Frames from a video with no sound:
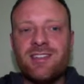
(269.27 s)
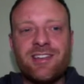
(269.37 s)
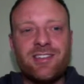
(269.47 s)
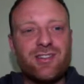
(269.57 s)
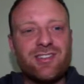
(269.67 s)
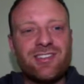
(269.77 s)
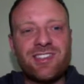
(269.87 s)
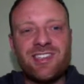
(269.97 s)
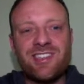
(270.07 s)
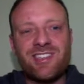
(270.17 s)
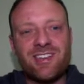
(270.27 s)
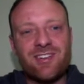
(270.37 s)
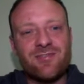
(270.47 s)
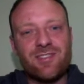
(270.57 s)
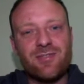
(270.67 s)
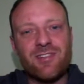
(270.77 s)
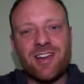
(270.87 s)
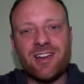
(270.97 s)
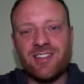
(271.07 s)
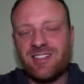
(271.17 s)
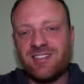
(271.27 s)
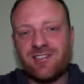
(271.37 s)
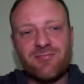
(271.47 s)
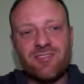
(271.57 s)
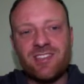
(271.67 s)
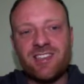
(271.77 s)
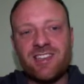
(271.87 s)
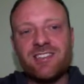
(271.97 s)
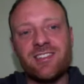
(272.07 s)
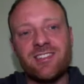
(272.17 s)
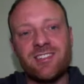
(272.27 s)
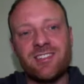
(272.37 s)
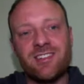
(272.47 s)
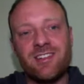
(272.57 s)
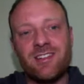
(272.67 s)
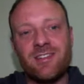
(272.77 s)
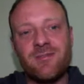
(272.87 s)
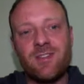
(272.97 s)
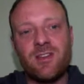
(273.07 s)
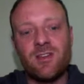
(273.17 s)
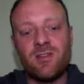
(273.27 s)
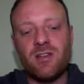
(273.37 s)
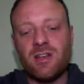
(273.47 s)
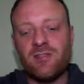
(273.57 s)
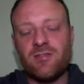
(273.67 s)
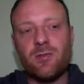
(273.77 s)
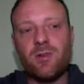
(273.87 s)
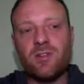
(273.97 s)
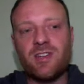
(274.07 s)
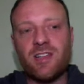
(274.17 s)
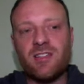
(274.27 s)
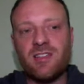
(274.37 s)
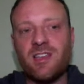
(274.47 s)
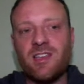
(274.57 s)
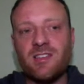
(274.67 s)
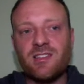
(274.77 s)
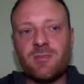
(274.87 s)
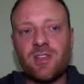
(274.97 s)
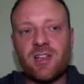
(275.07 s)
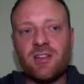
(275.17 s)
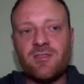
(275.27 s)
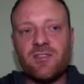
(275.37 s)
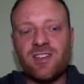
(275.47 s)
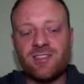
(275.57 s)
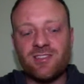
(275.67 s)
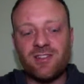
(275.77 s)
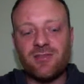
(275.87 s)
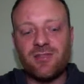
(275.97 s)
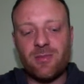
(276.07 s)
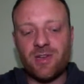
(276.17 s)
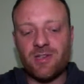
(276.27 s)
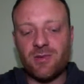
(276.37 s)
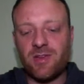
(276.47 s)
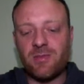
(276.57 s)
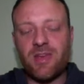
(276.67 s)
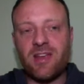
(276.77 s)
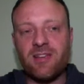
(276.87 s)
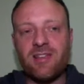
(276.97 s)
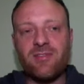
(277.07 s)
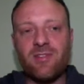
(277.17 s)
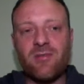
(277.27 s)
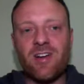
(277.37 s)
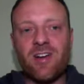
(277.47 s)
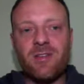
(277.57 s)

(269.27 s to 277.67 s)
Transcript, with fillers: Notice it's uh, off to the right. It's not really centered, is it? And if you rotate the simulated device, you can do that by doing command left and right.